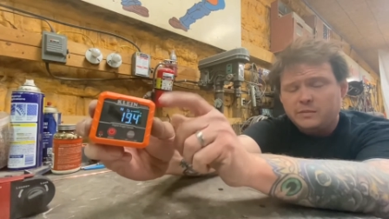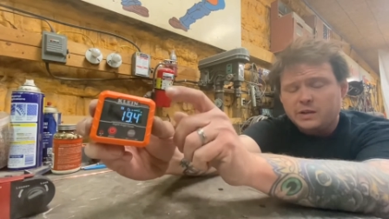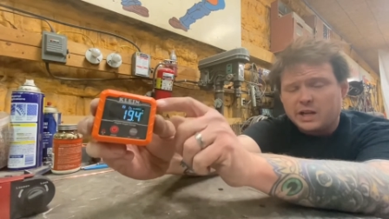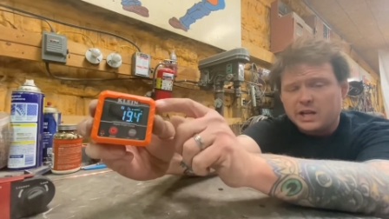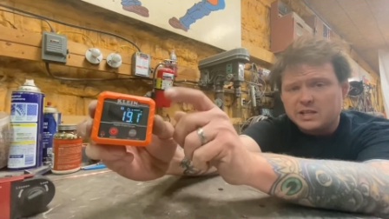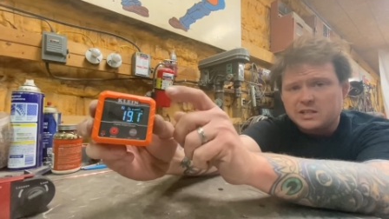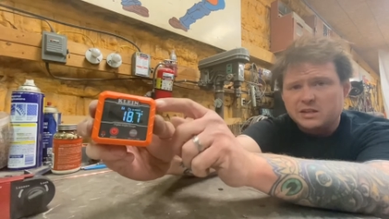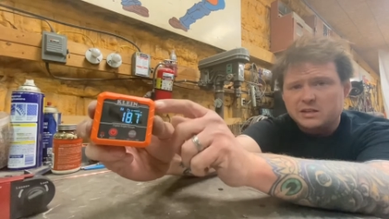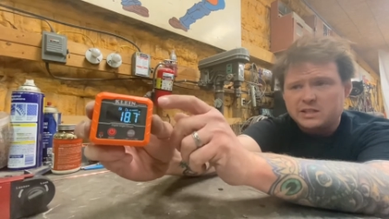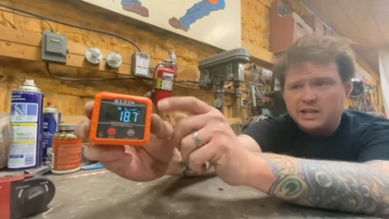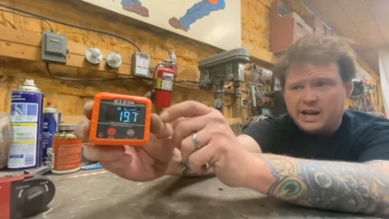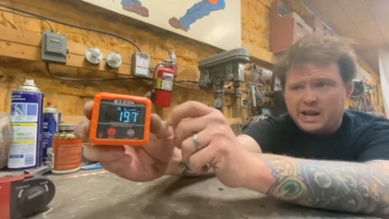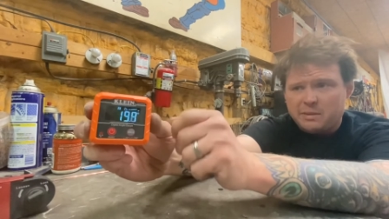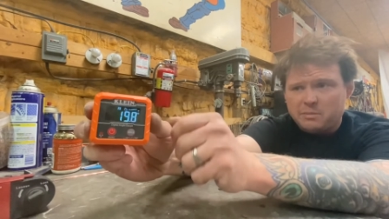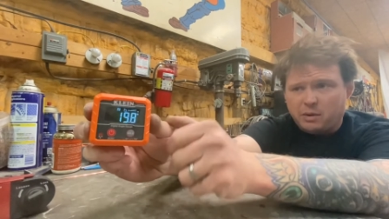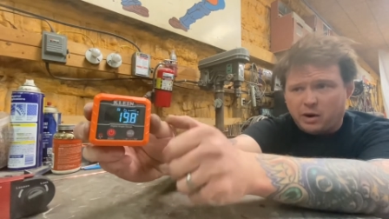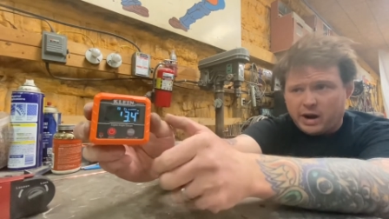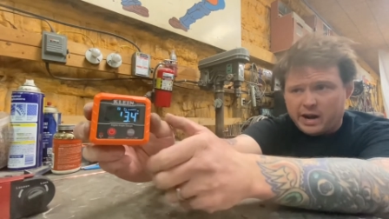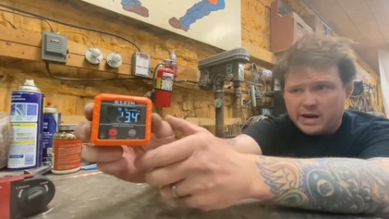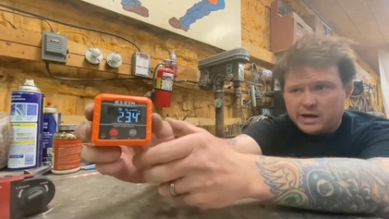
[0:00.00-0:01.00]
This is a name
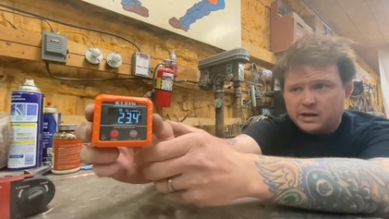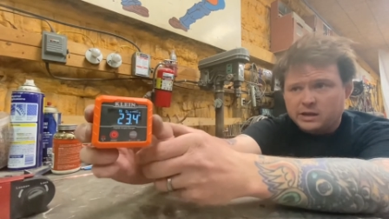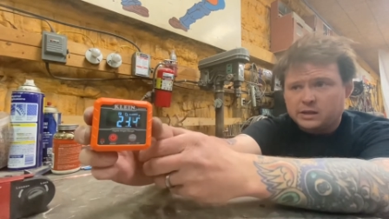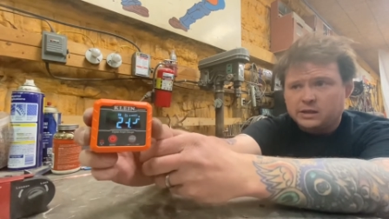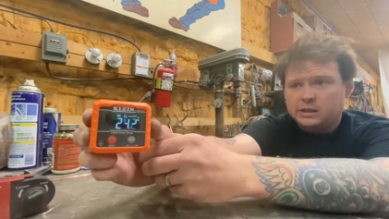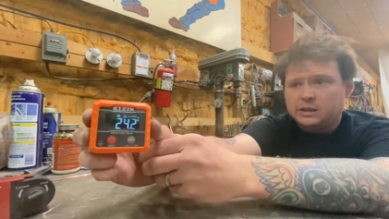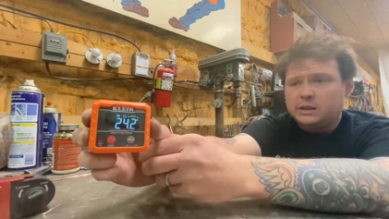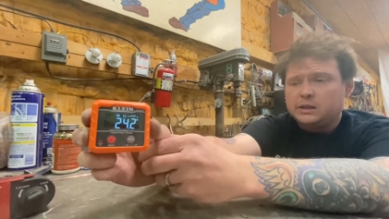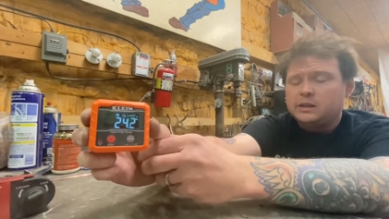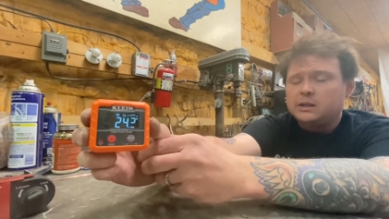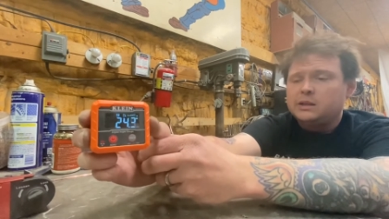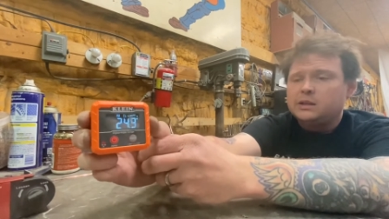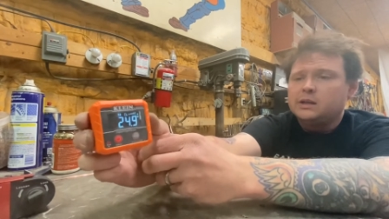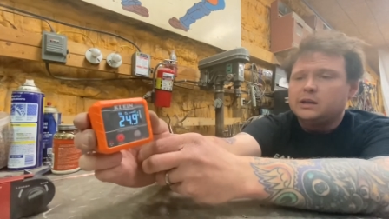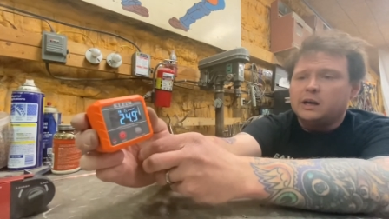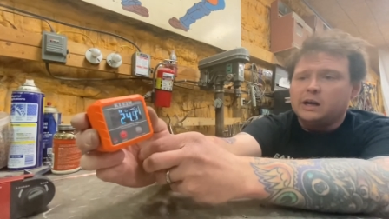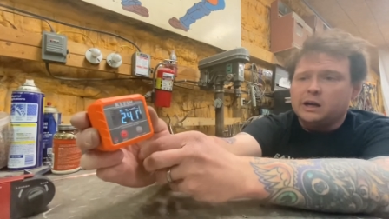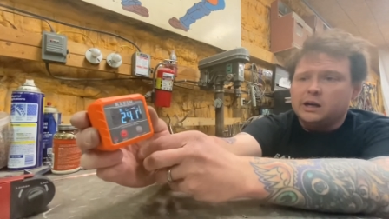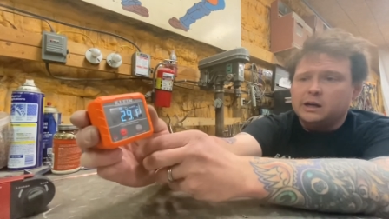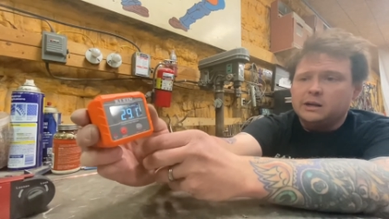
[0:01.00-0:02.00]
brand.
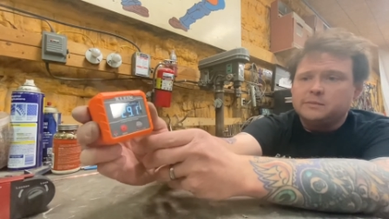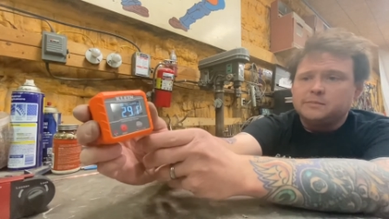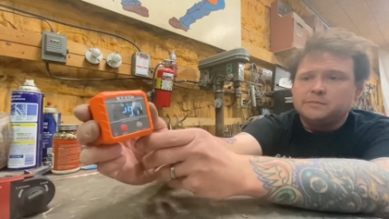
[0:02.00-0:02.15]
Uh,